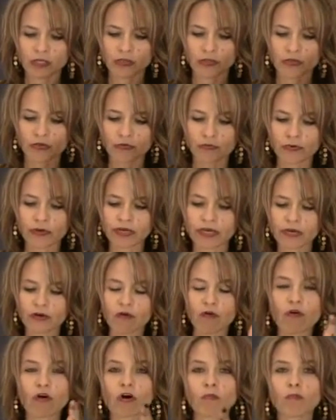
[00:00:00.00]
to three
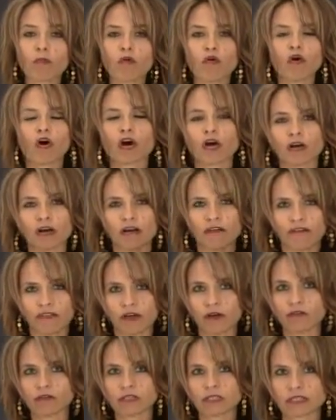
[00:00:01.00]
or more of
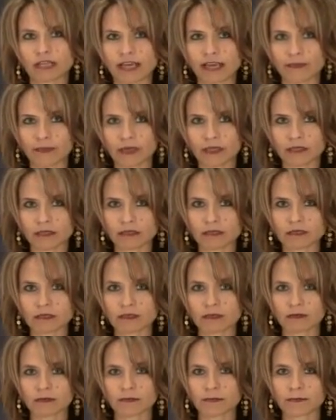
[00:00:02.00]
those
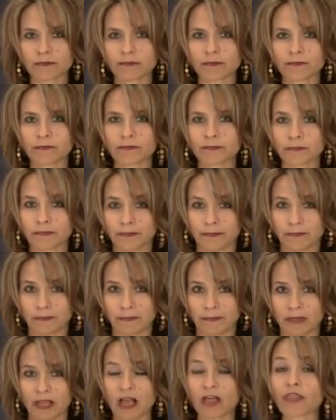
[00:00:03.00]
statements,
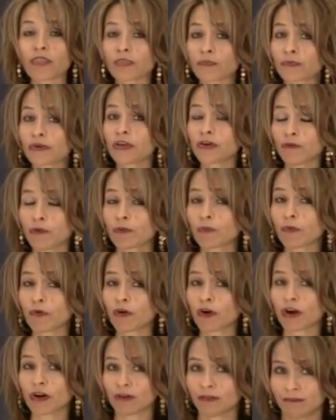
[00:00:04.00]
three or
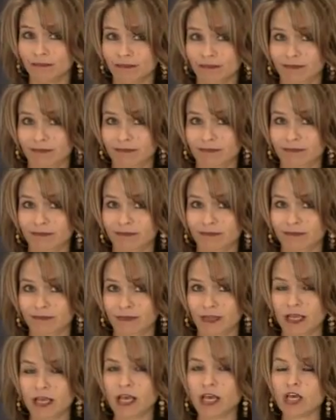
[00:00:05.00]
more,
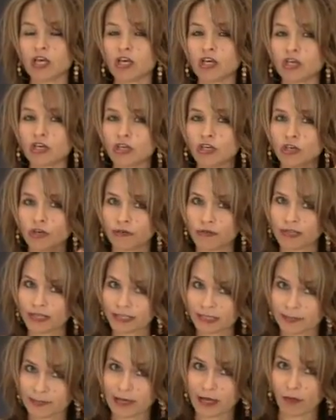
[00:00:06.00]
you
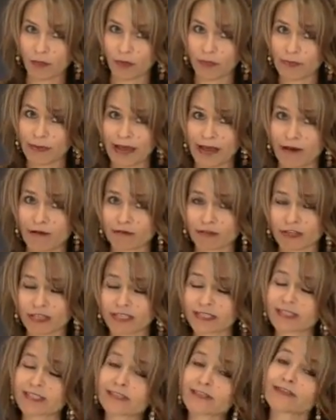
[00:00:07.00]
need some help with
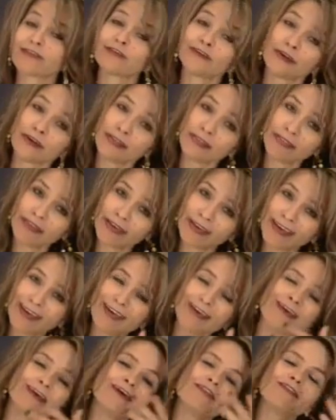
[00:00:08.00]
boundaries. It's a good
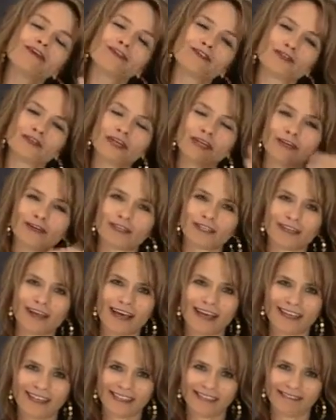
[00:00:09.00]
thing that you're here
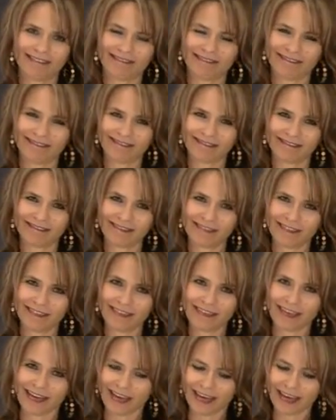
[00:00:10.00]
tonight.
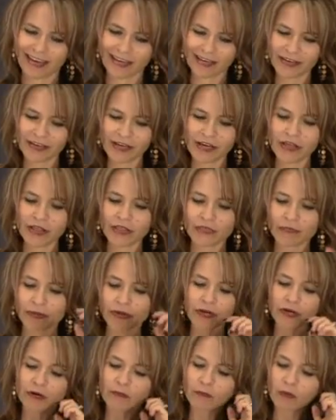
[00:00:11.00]
Okay?
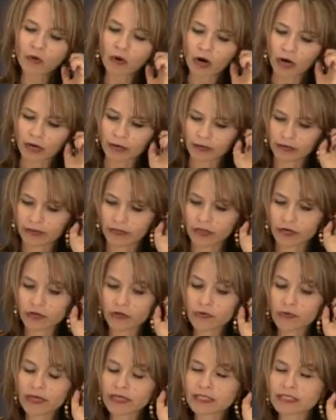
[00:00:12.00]
Three or more, then
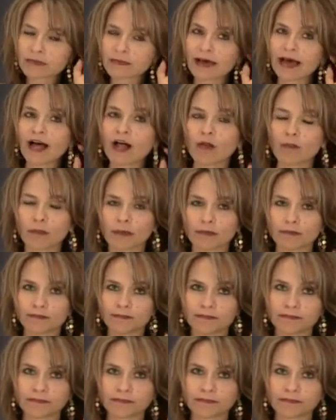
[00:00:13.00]
you need some help